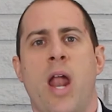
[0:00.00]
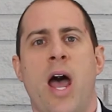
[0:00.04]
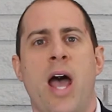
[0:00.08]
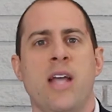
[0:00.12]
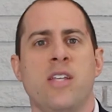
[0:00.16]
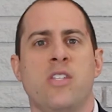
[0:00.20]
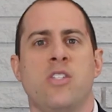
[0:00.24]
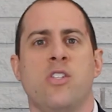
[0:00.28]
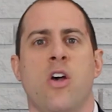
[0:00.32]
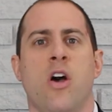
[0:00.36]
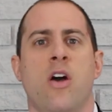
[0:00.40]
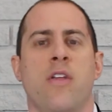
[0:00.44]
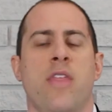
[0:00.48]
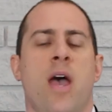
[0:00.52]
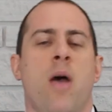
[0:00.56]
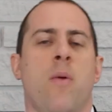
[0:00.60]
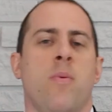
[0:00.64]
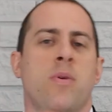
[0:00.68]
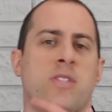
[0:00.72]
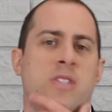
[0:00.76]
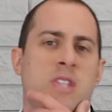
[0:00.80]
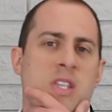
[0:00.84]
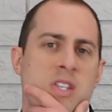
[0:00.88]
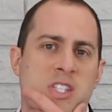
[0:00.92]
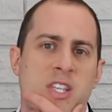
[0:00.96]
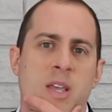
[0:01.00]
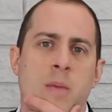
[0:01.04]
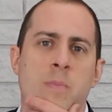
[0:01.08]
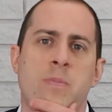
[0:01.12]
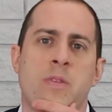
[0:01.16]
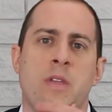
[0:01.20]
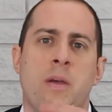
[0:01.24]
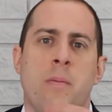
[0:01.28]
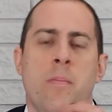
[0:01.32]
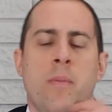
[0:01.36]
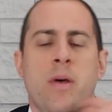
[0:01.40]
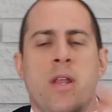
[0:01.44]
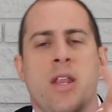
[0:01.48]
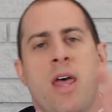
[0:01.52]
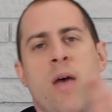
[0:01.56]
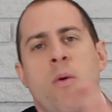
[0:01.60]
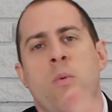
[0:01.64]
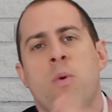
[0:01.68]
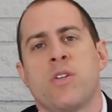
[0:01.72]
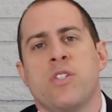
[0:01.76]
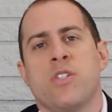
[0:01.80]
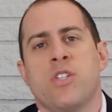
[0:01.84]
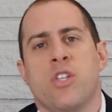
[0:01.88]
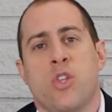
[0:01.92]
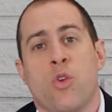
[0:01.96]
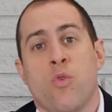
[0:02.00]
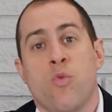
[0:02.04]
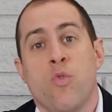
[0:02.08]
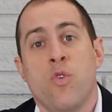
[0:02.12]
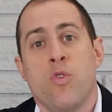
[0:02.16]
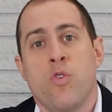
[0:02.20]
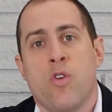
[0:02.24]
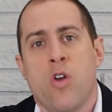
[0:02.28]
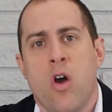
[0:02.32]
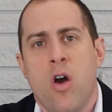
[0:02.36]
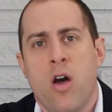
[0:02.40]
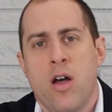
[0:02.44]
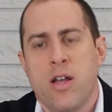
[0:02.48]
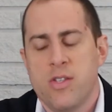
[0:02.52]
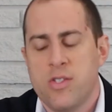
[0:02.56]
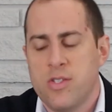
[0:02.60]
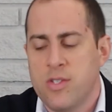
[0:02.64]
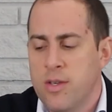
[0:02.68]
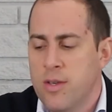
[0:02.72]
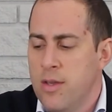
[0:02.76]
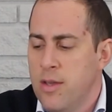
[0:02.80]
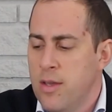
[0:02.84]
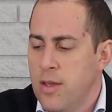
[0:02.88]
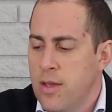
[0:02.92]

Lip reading: I saw. That was the symptom, but that wasn't the root cause.